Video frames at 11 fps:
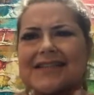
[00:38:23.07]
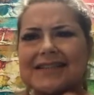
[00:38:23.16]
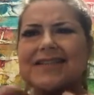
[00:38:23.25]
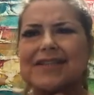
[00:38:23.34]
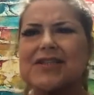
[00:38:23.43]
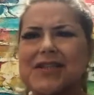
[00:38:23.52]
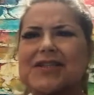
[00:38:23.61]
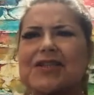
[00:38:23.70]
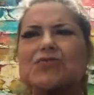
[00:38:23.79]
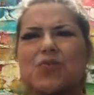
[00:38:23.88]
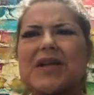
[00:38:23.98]
to
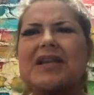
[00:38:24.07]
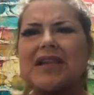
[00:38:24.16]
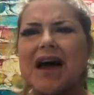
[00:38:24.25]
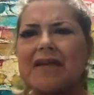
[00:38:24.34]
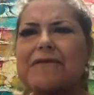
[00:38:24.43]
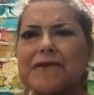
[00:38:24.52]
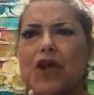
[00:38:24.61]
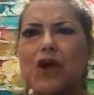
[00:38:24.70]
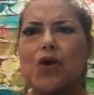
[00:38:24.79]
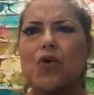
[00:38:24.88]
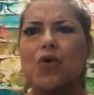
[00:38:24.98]
Jesus, we love
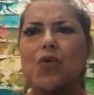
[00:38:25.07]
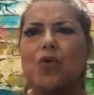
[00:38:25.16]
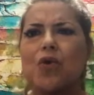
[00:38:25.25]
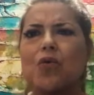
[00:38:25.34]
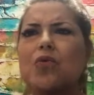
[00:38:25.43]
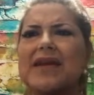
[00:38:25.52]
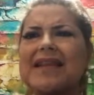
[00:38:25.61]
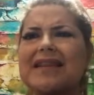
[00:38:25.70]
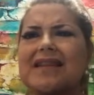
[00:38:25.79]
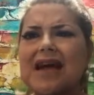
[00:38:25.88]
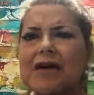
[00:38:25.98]
you. We
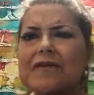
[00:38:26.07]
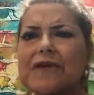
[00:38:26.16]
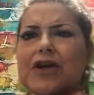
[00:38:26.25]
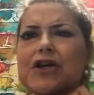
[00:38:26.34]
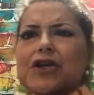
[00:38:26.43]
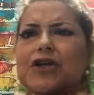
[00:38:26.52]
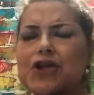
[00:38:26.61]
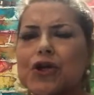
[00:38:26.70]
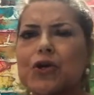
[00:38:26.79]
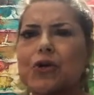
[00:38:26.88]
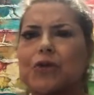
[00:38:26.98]
love
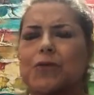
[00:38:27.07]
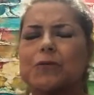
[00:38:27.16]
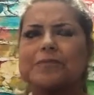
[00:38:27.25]
you.